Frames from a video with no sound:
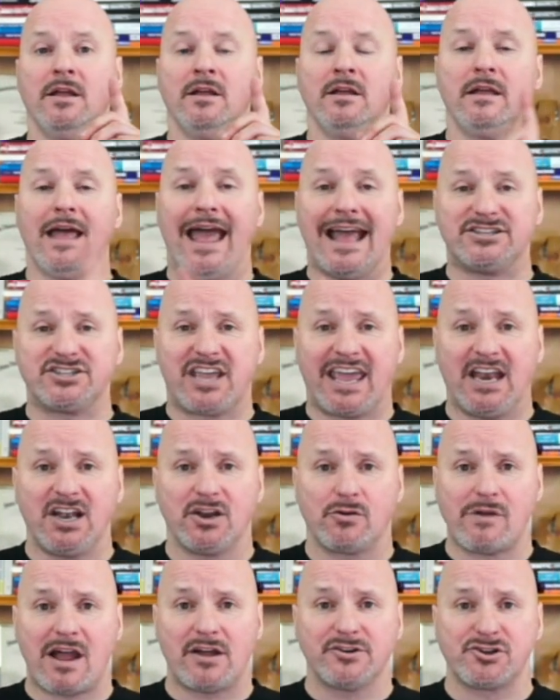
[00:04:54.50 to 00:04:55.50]
educated
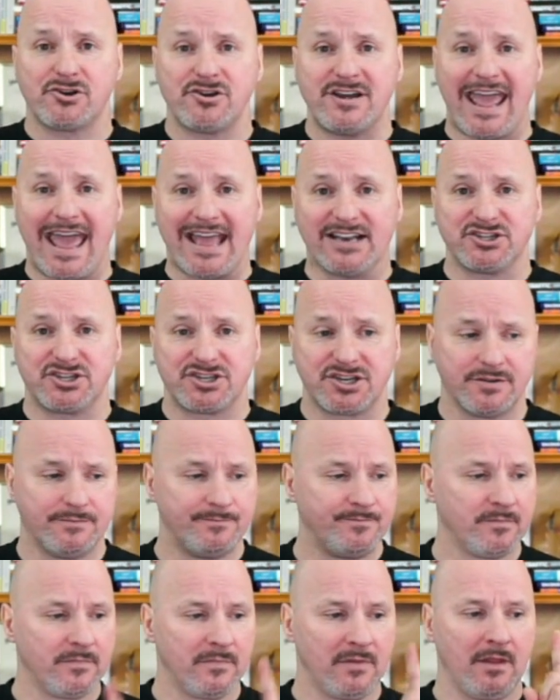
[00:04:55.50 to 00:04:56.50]
around your niche,
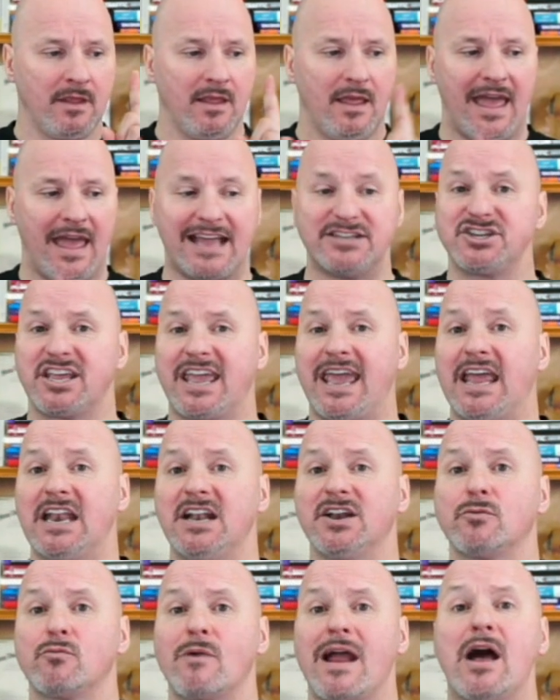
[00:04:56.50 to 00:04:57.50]

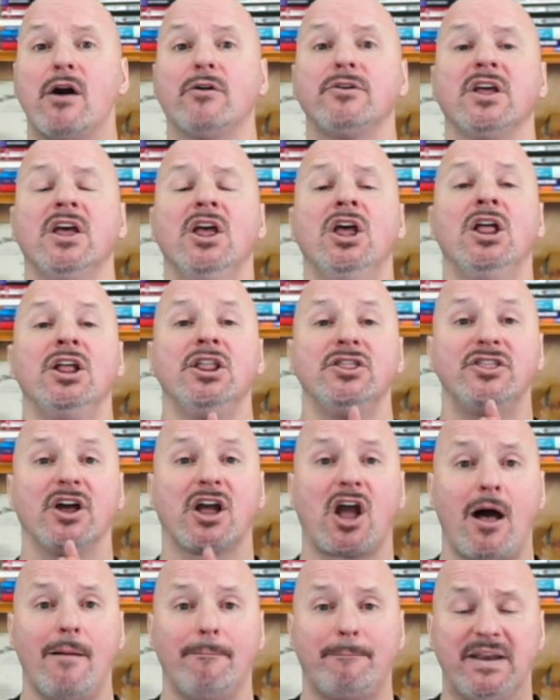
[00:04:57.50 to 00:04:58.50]
educated around the
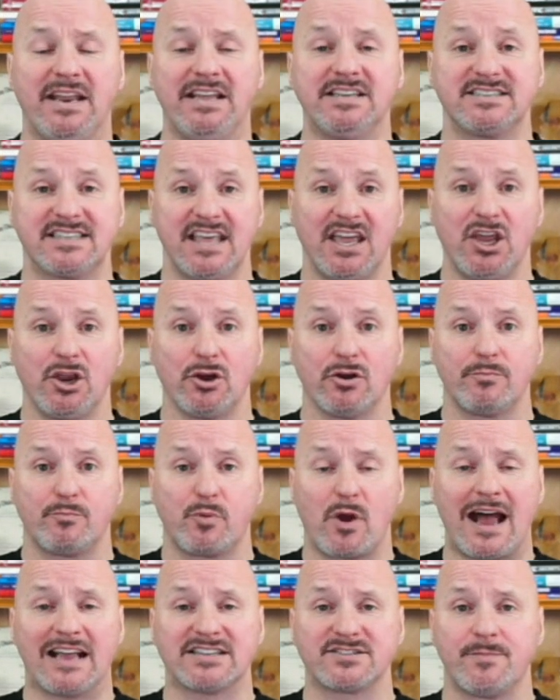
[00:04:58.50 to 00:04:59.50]
companies that you're
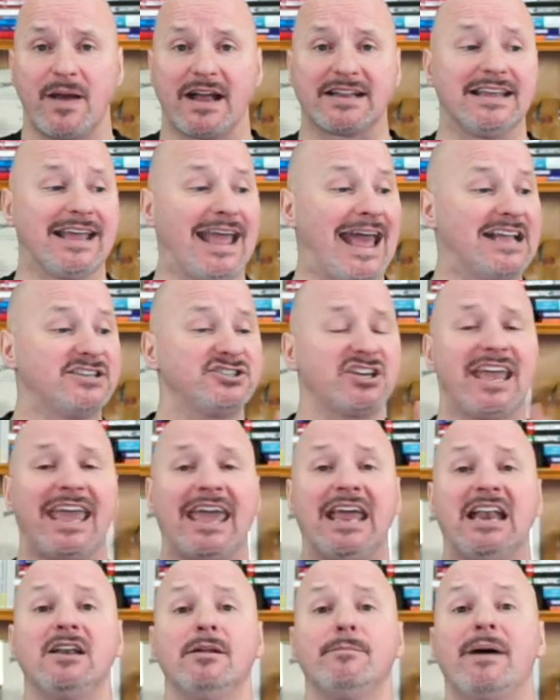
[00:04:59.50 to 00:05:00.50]
prospecting,
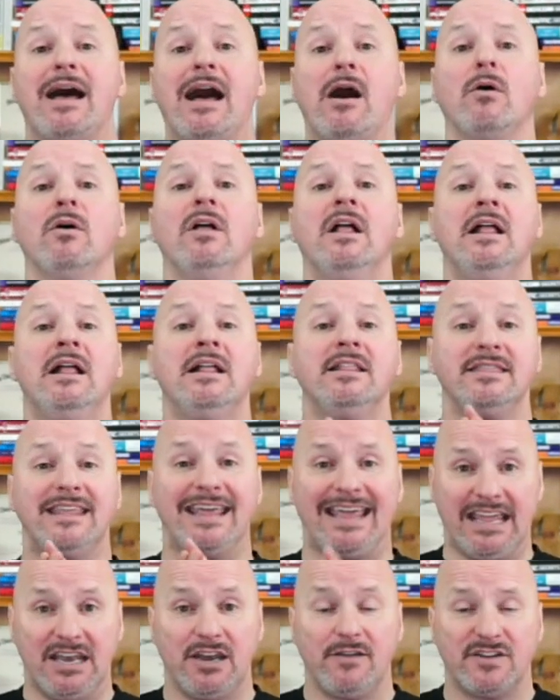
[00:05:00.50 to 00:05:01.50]
educated about the
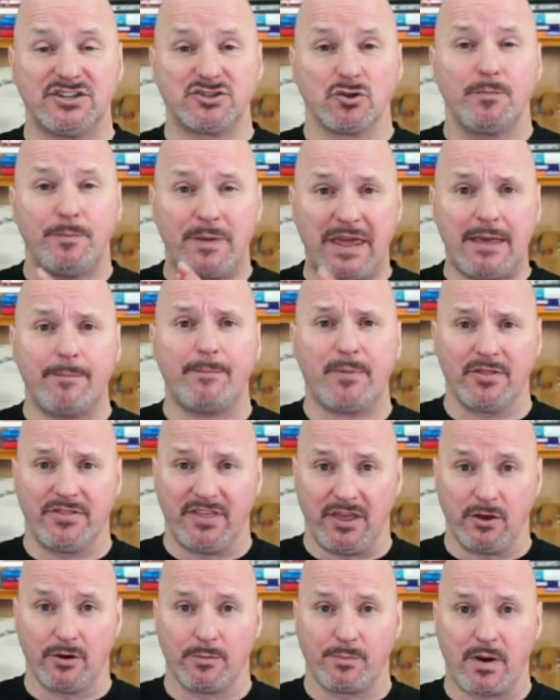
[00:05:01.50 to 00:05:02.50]
individual people
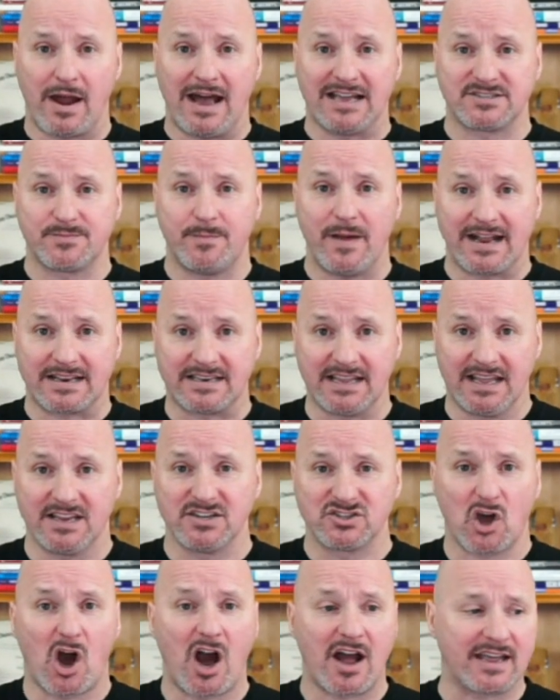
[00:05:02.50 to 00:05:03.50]
that you're prospecting and
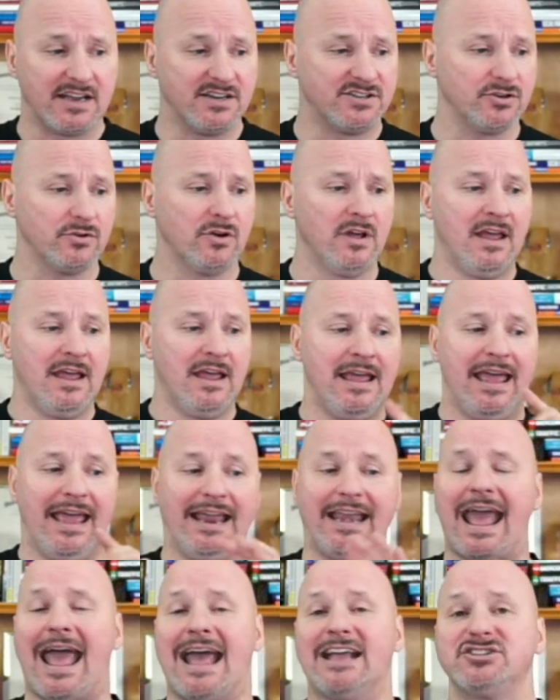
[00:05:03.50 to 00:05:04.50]
talking to,
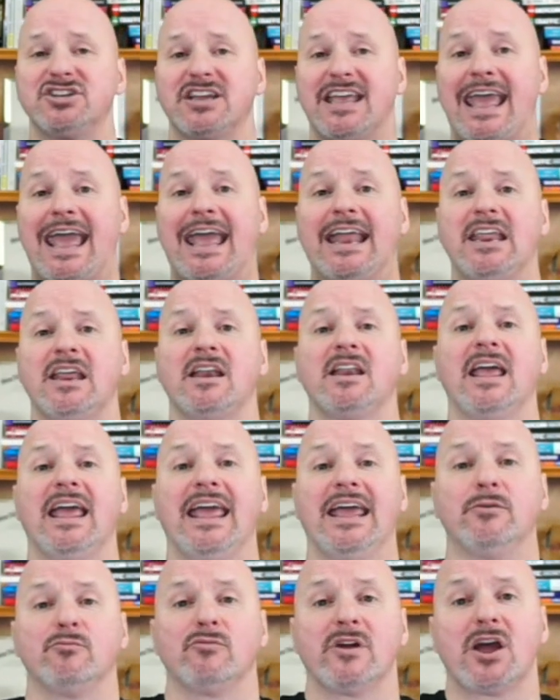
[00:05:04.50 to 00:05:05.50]
and educated
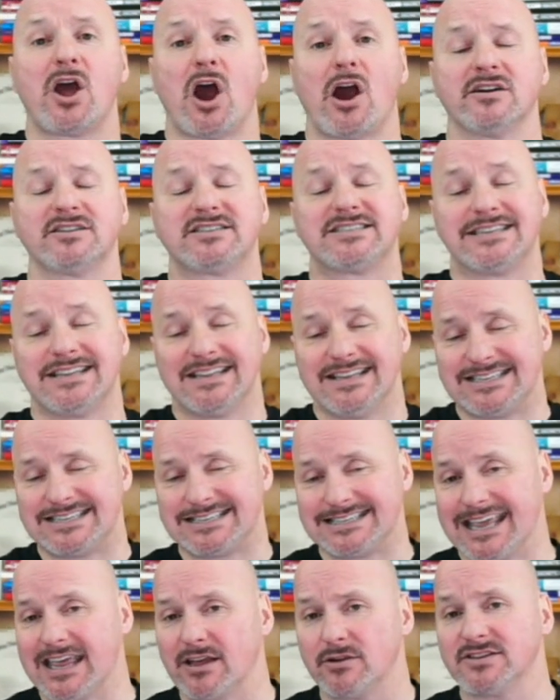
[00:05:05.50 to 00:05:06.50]
in regards to the
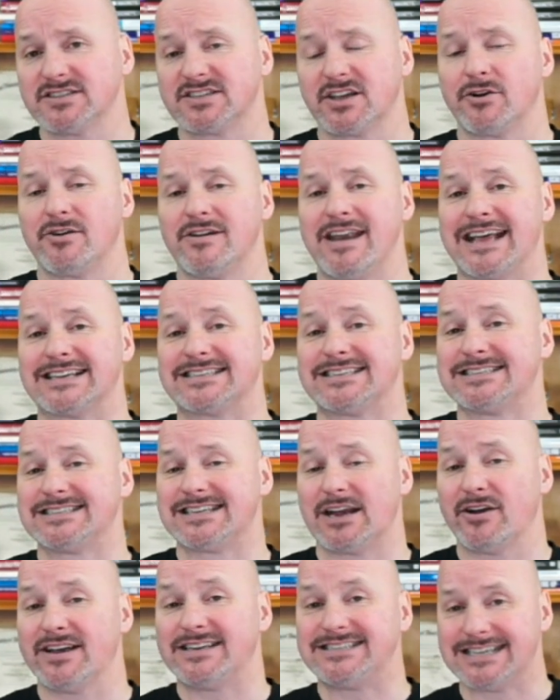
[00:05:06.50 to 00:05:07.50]
skills that are
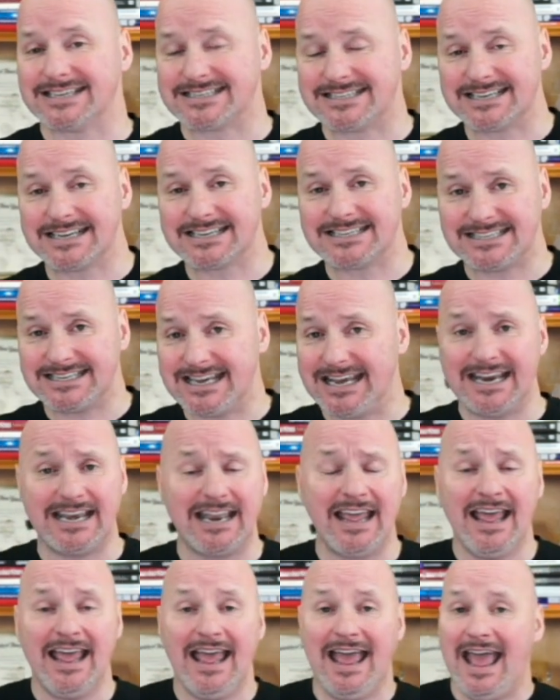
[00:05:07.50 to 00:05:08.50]
necessary to
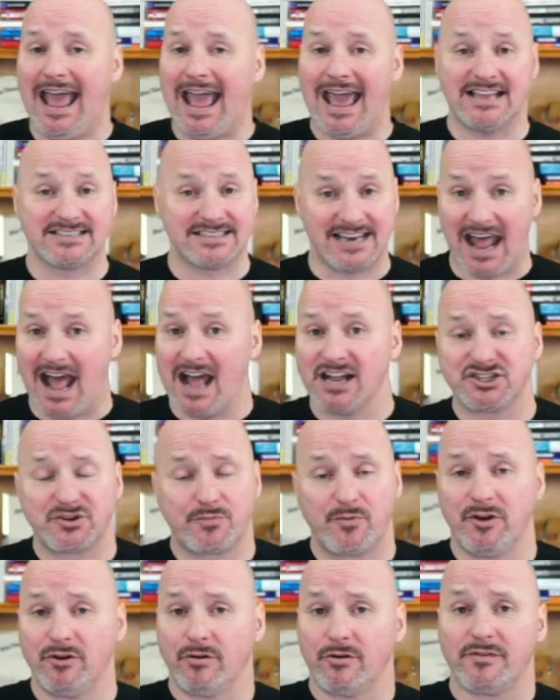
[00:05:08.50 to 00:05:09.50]
succeed as an
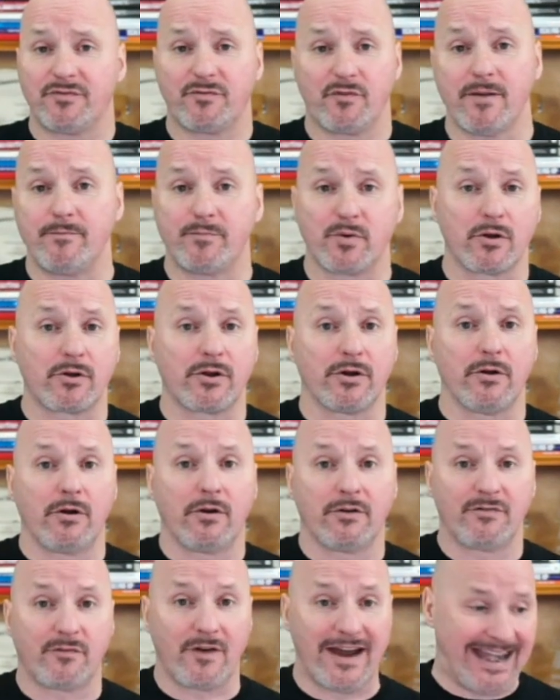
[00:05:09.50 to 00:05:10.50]
entrepreneur, freight broker, or
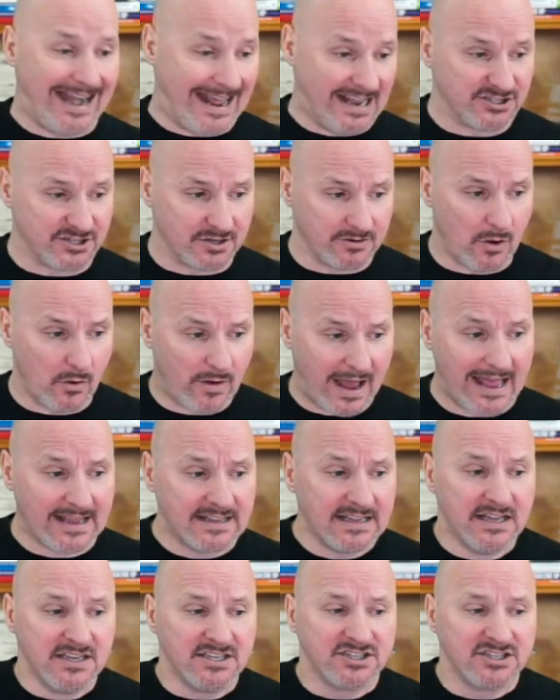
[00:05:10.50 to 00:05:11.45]
freight agent. Okay.